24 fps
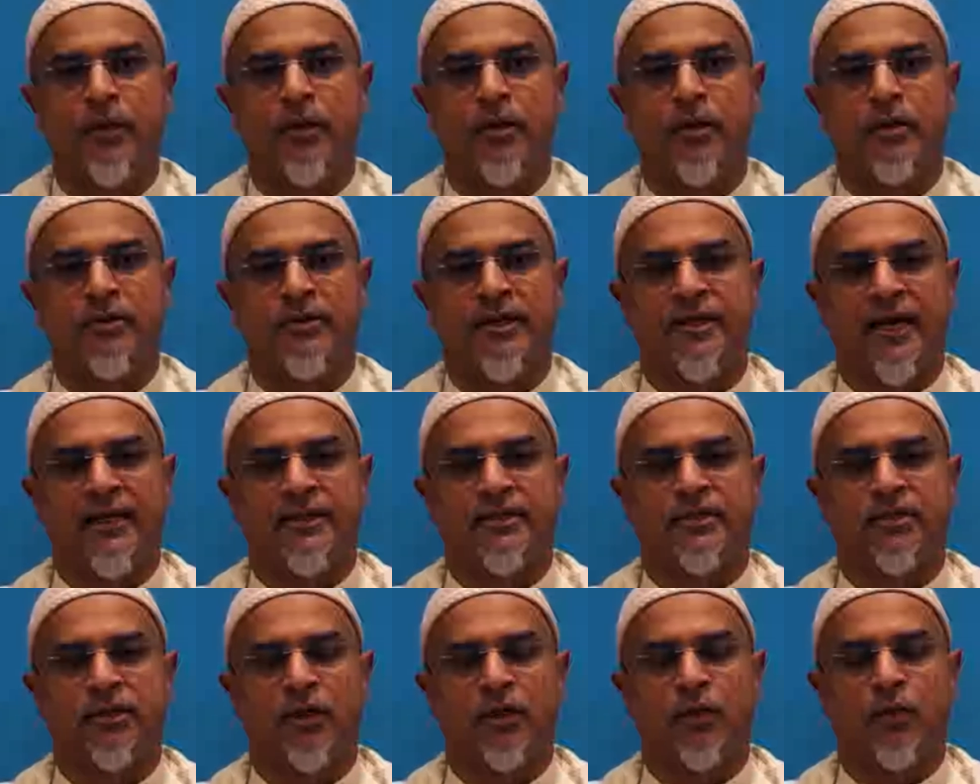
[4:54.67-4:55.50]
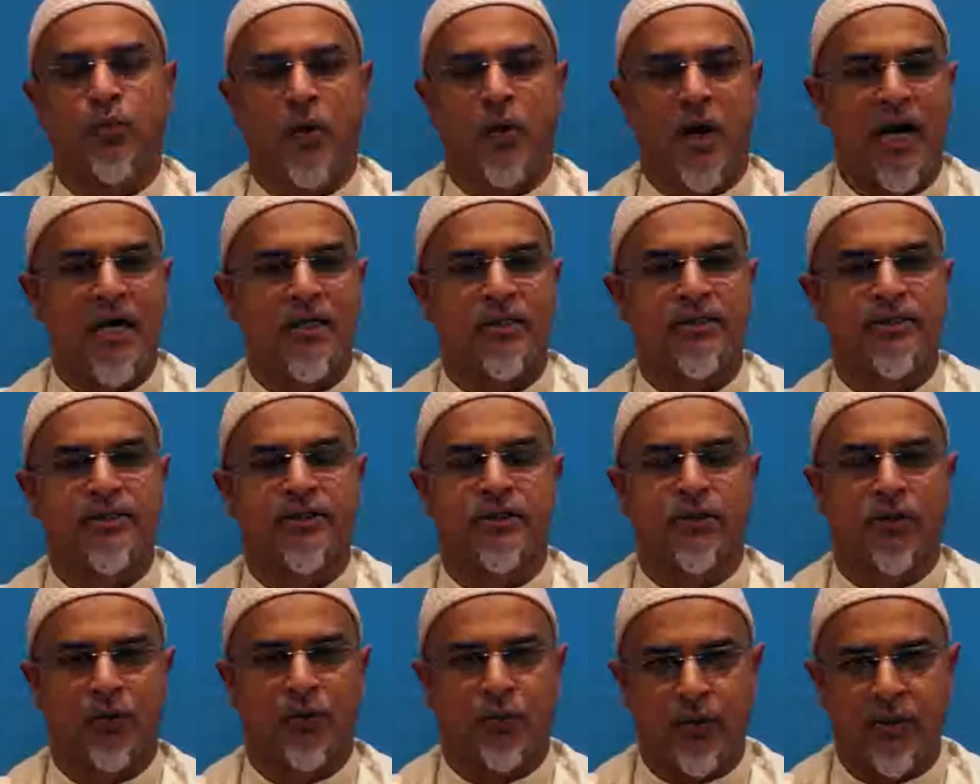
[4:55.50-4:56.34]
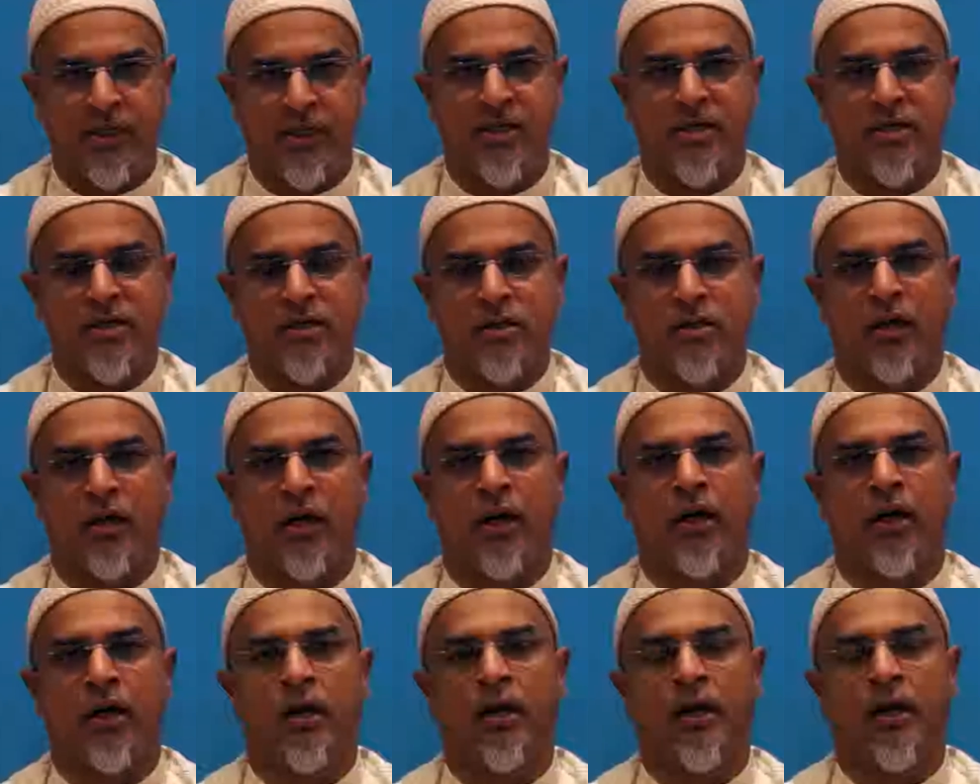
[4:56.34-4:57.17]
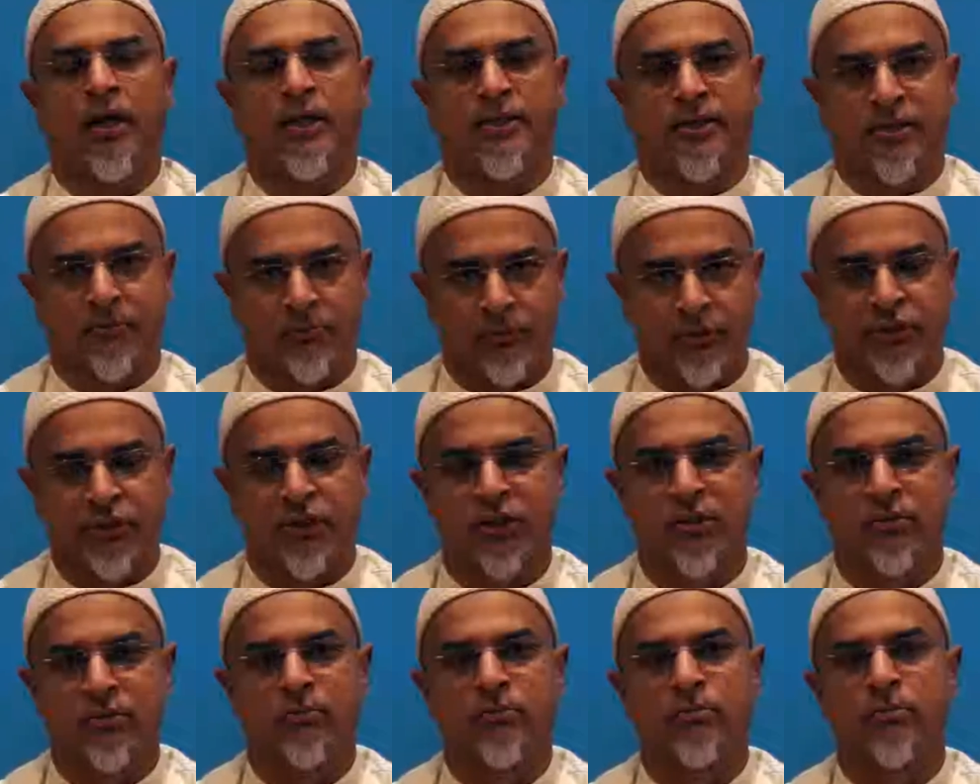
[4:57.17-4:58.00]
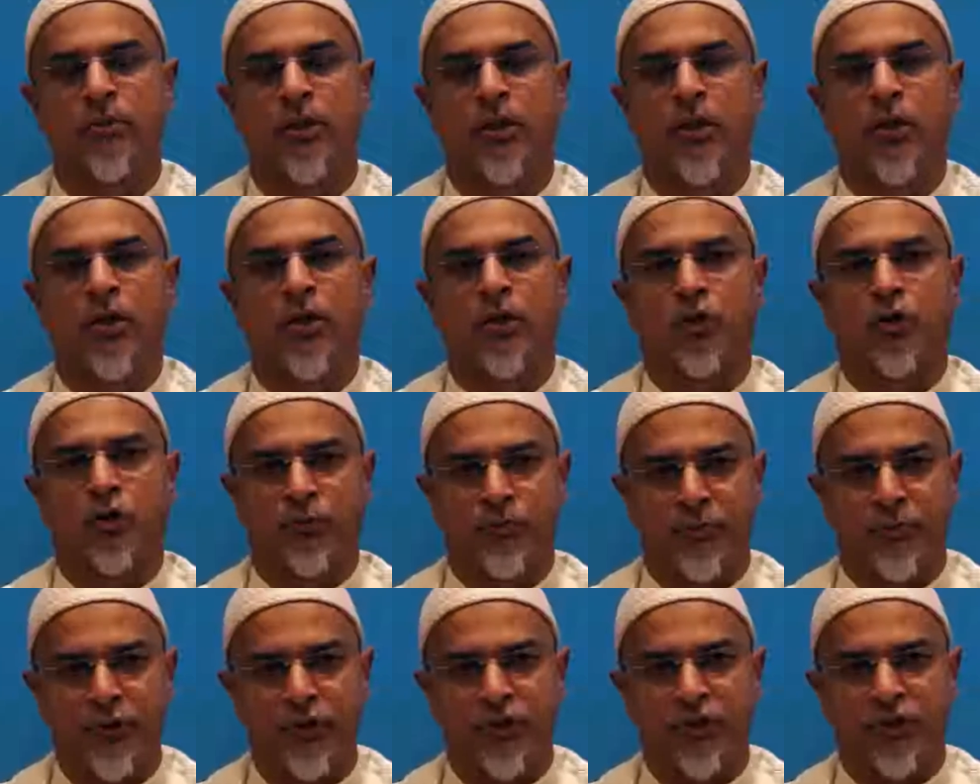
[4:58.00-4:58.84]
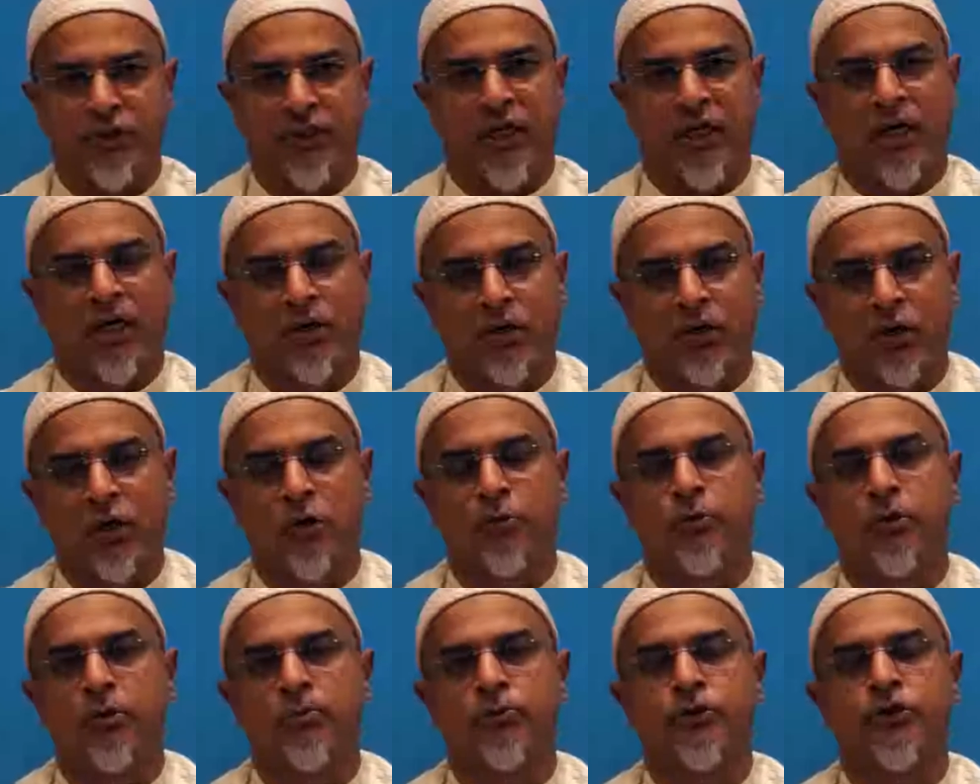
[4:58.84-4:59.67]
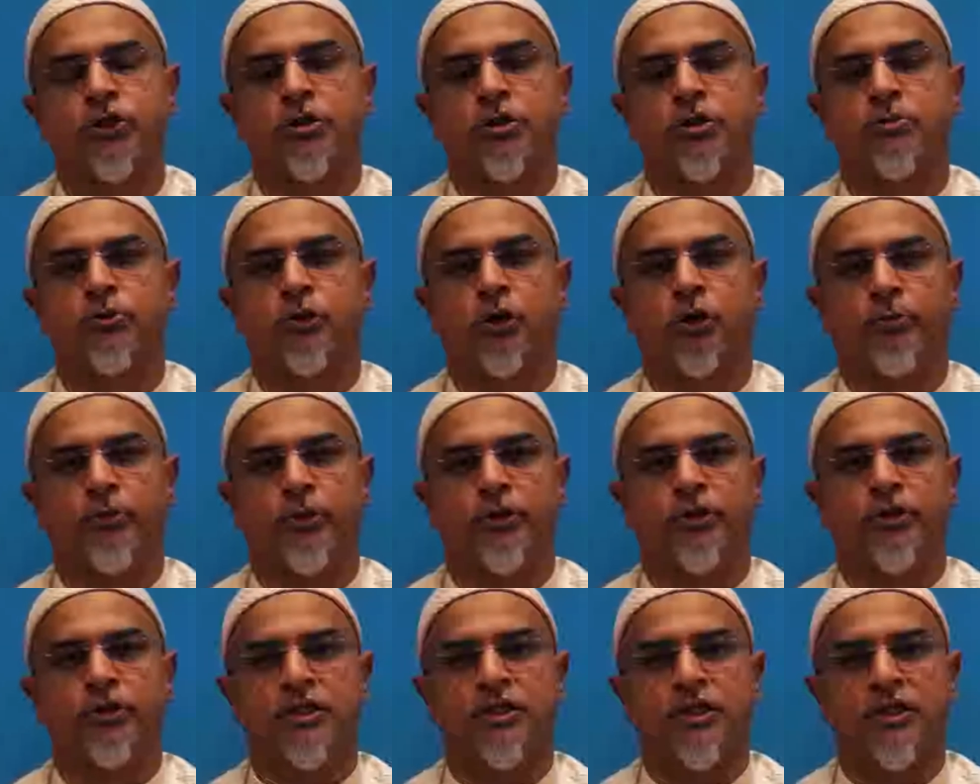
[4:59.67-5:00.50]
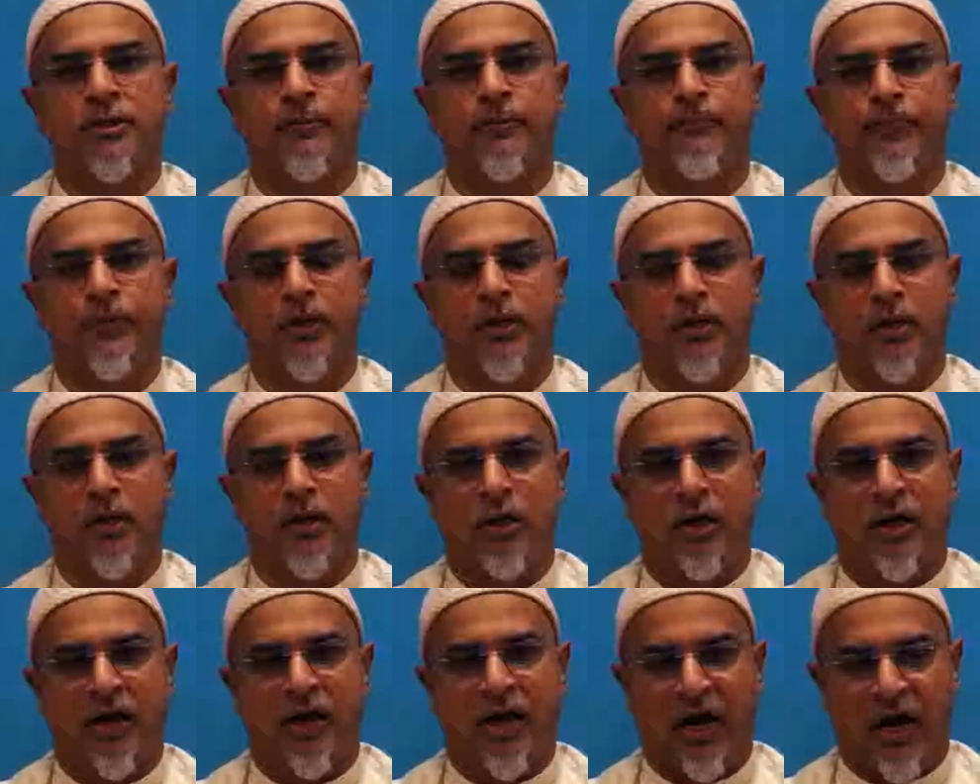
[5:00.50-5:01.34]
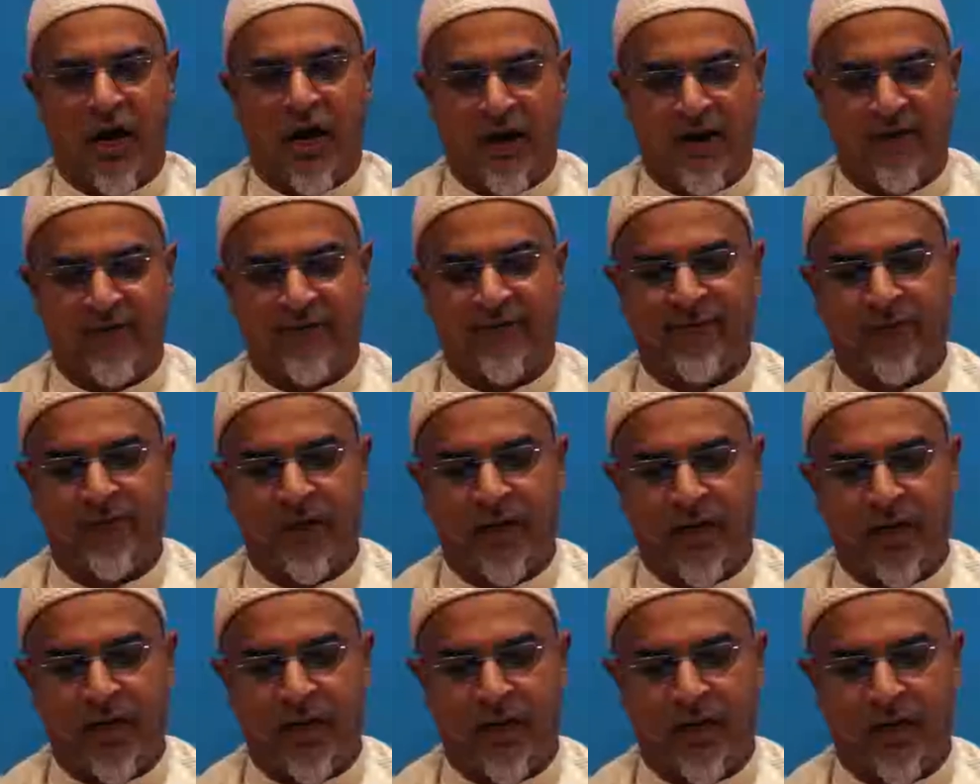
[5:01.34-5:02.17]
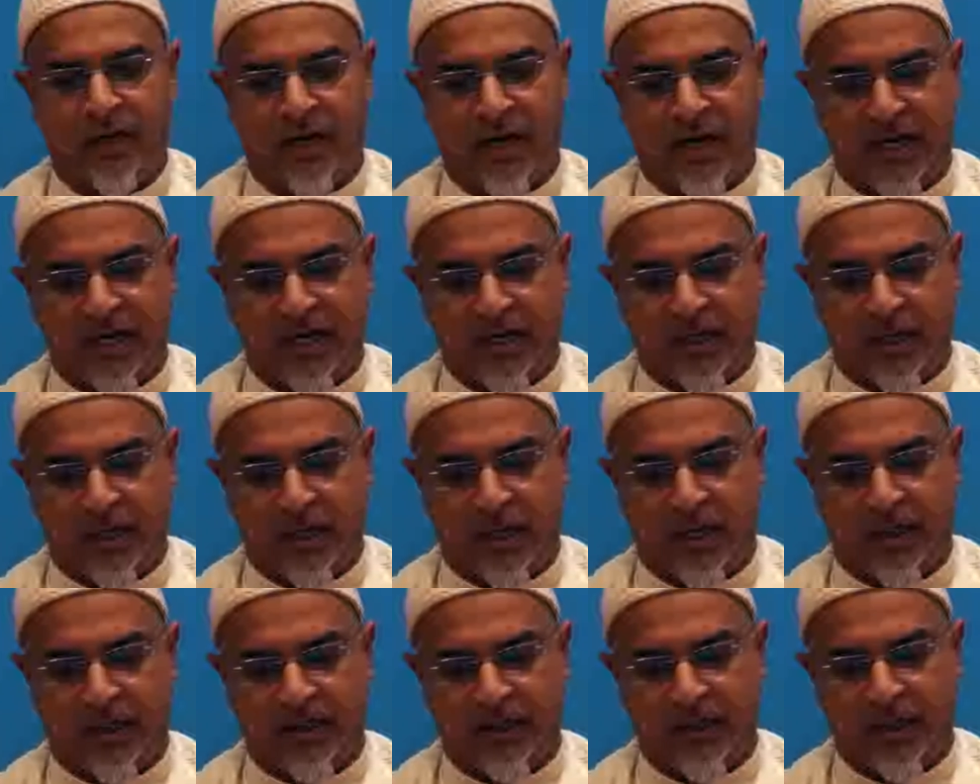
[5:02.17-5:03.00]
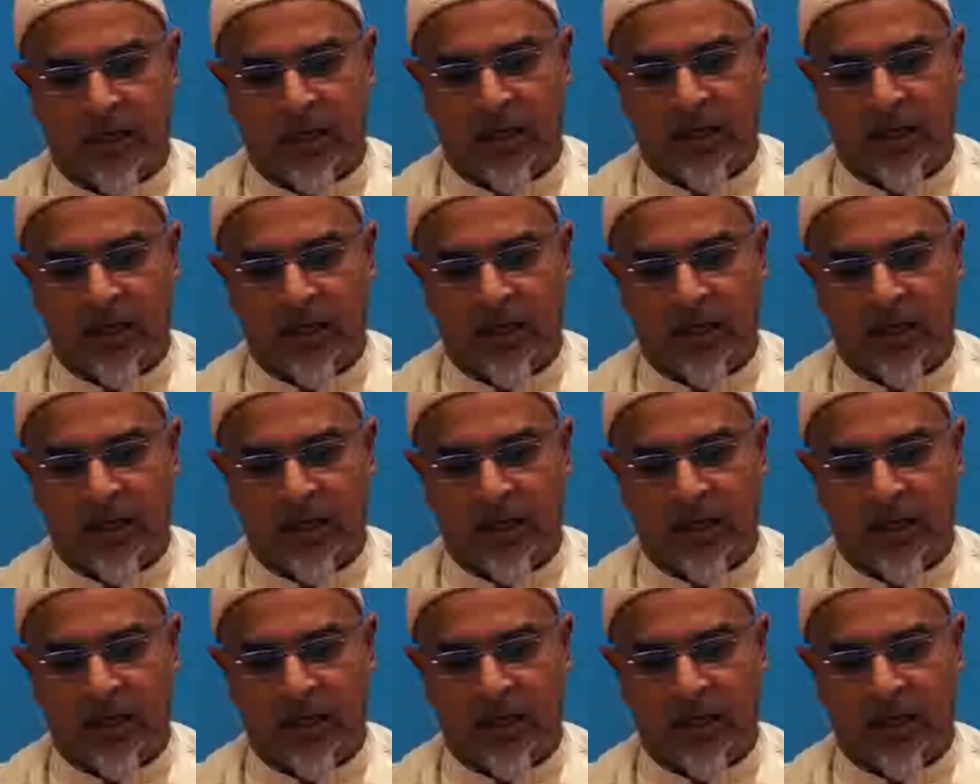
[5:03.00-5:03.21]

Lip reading: That whilst we as a Muslim community, a global Muslim community, have an